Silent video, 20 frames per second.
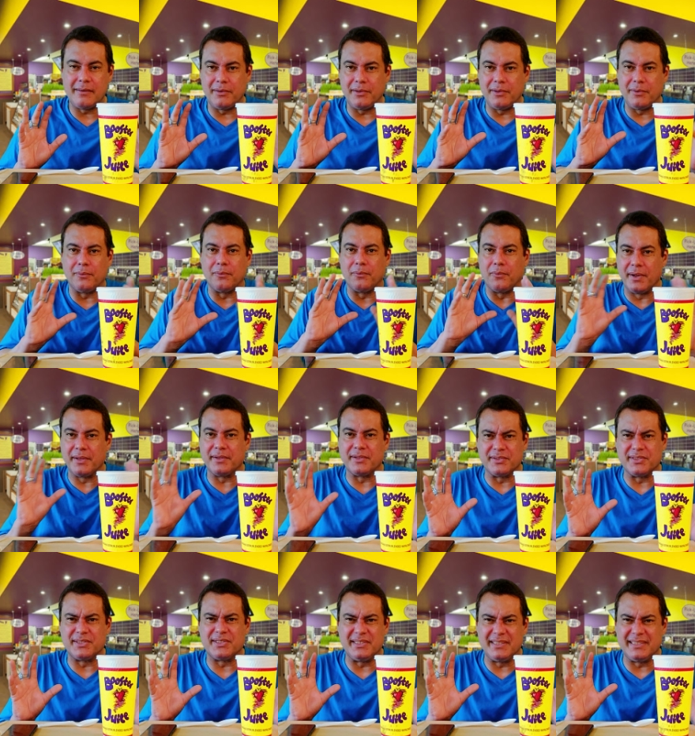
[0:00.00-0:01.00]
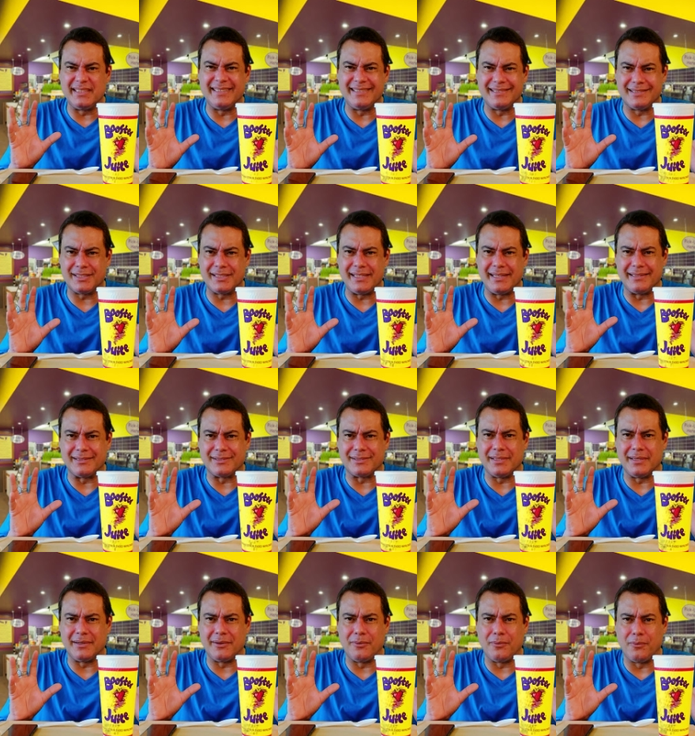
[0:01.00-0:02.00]
I know weather is,
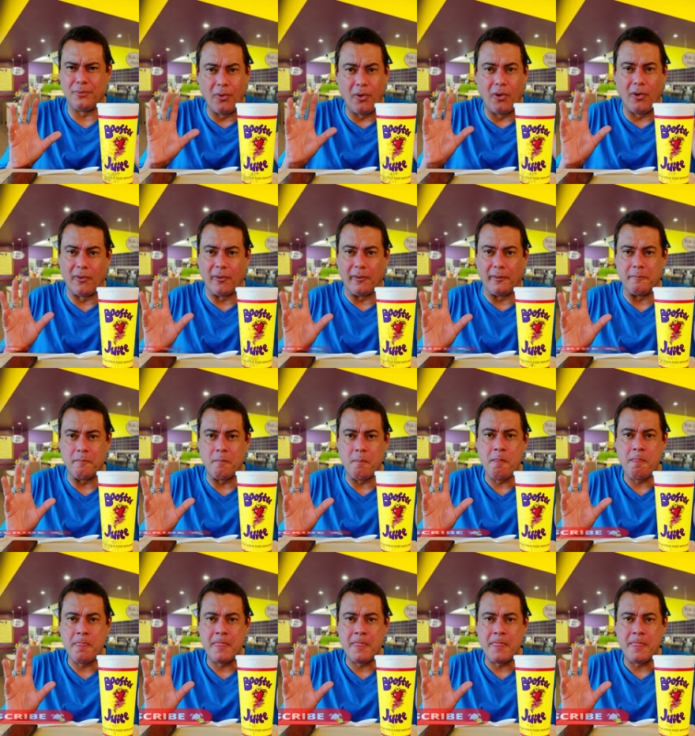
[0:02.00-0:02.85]
is uh, warm,